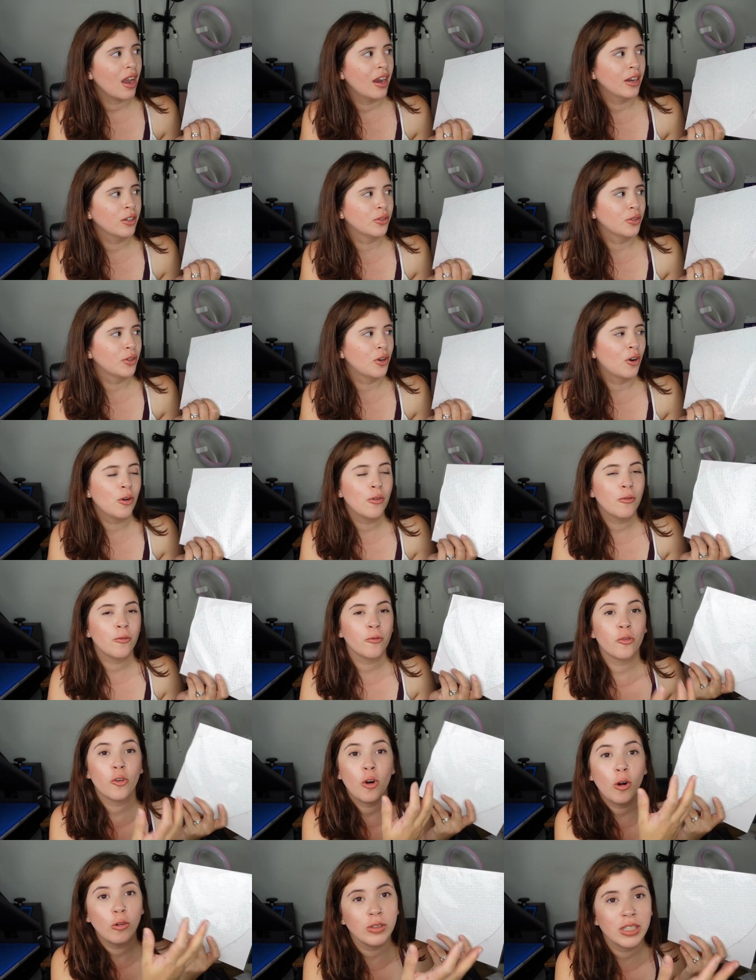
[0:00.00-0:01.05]
I don't know,
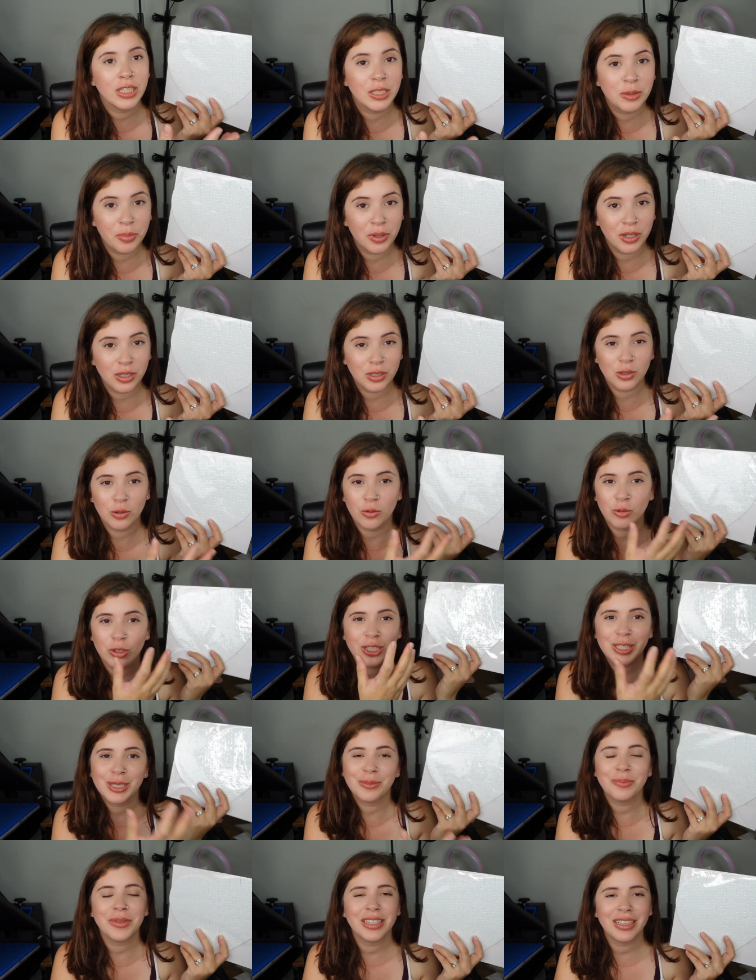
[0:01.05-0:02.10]
frozen puzzle or
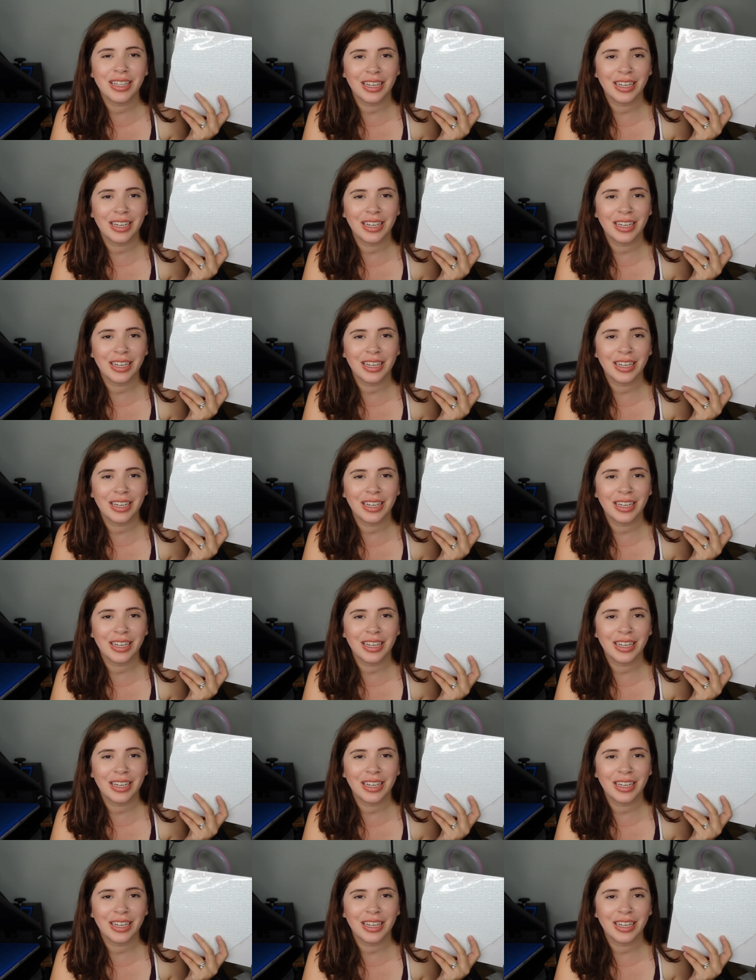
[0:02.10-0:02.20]
something